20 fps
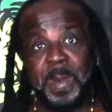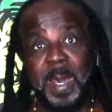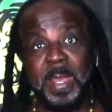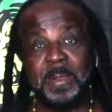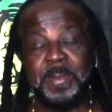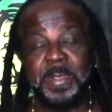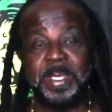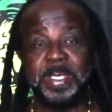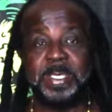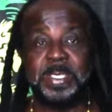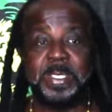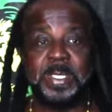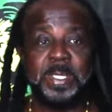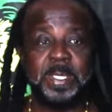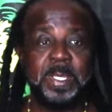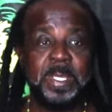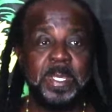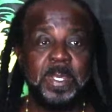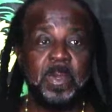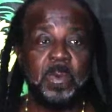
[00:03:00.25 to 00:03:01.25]
porridge,
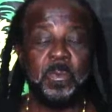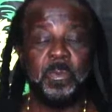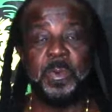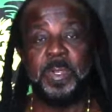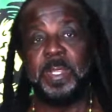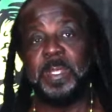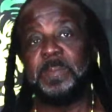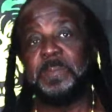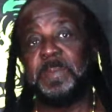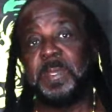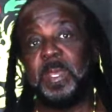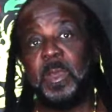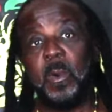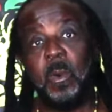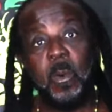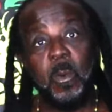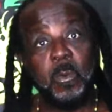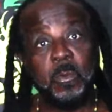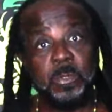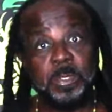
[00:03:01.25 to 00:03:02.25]
whether it be
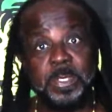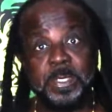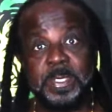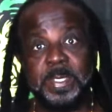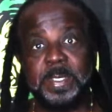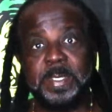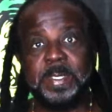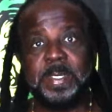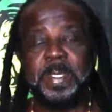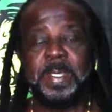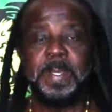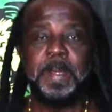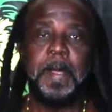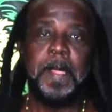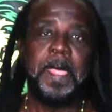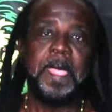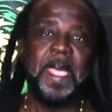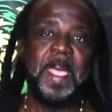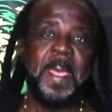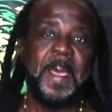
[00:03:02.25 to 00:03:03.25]
oats.
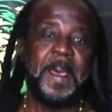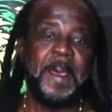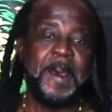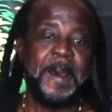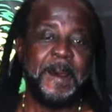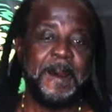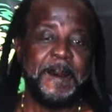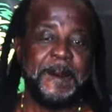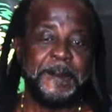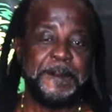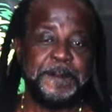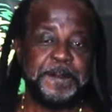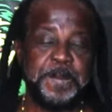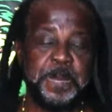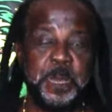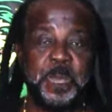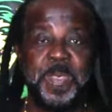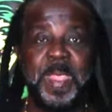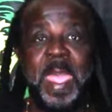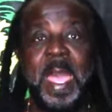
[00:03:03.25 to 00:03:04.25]
I
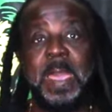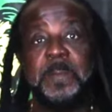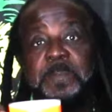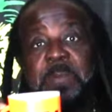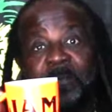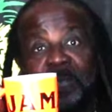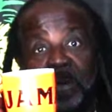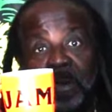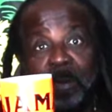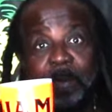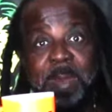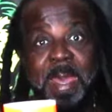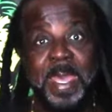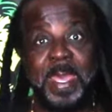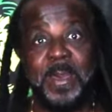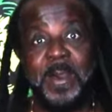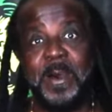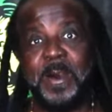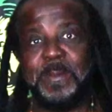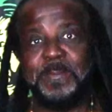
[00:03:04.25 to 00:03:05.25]
prefer my
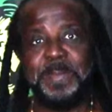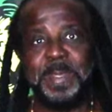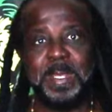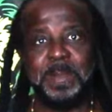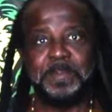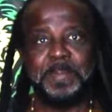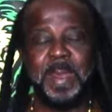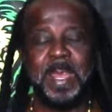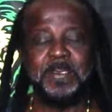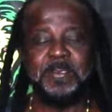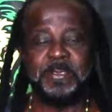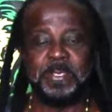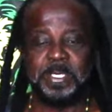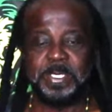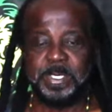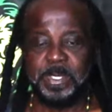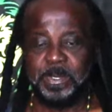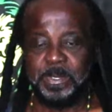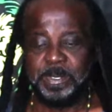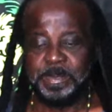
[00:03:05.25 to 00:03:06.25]
cornmeal porridge,
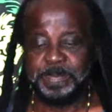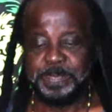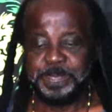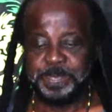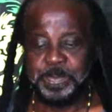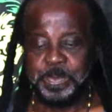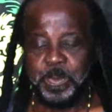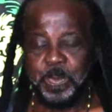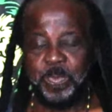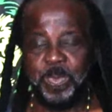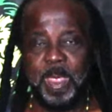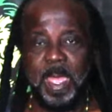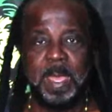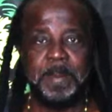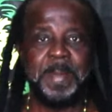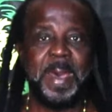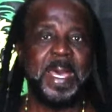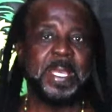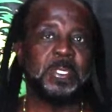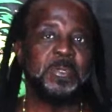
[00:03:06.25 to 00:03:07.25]
so
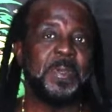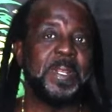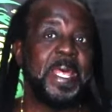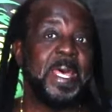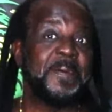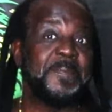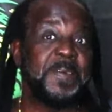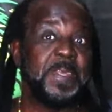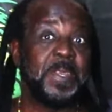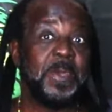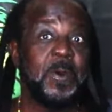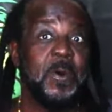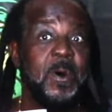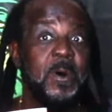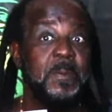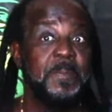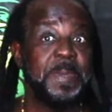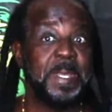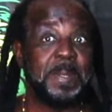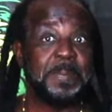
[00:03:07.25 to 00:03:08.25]
I'm in
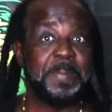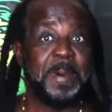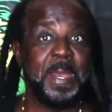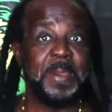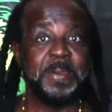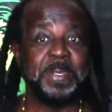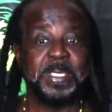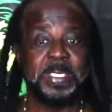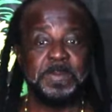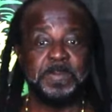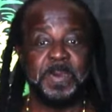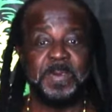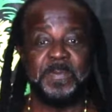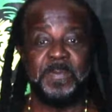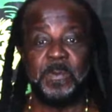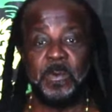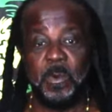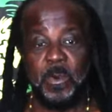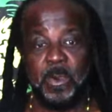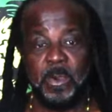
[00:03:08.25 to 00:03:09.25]
cornmeal porridge
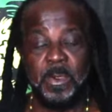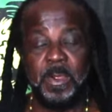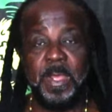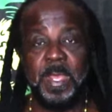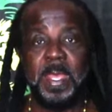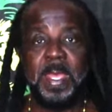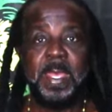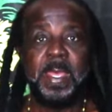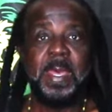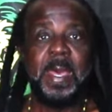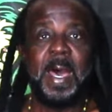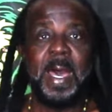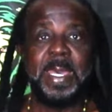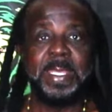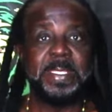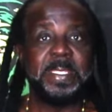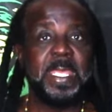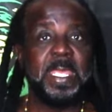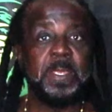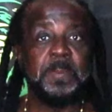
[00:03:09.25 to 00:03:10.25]
before
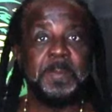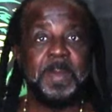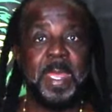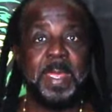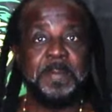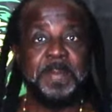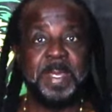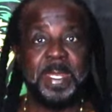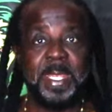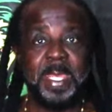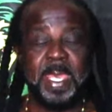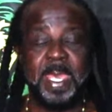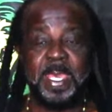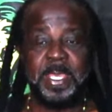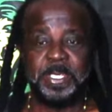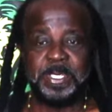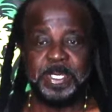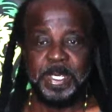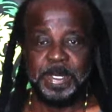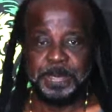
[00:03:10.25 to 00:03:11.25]
I take my
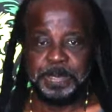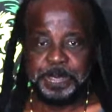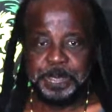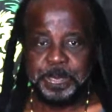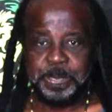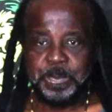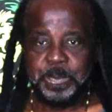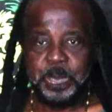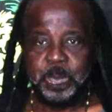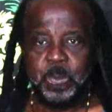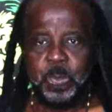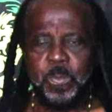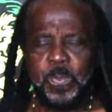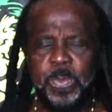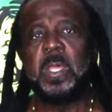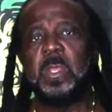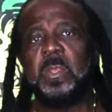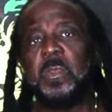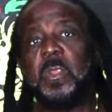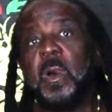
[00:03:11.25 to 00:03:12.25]
medication.
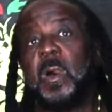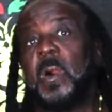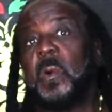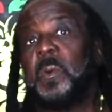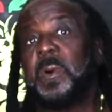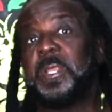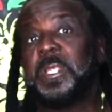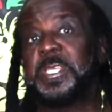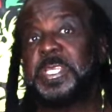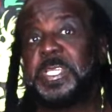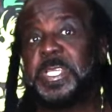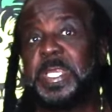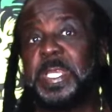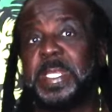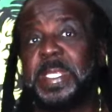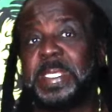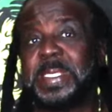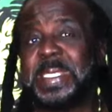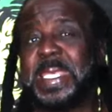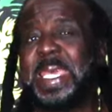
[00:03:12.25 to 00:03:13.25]
Now I want to share
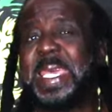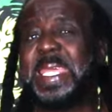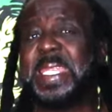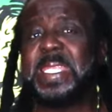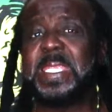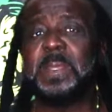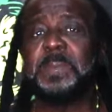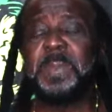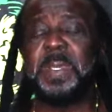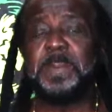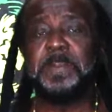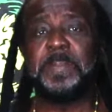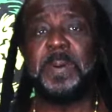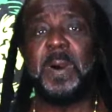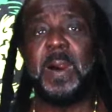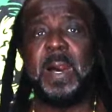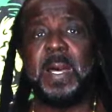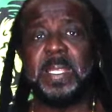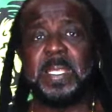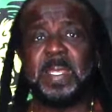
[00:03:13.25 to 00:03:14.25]
this intimate
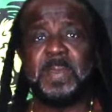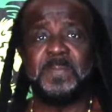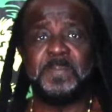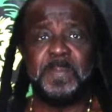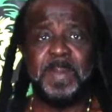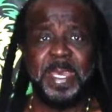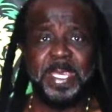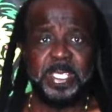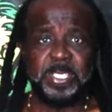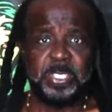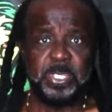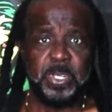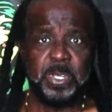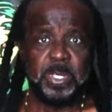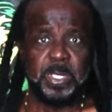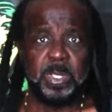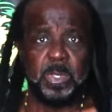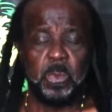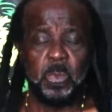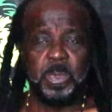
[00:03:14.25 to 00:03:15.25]
part of my
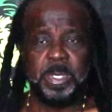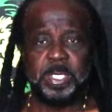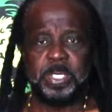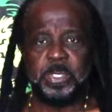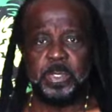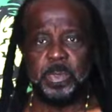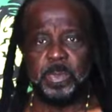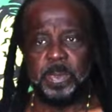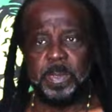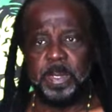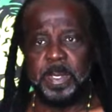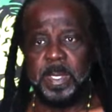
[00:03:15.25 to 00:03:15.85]
journey with you,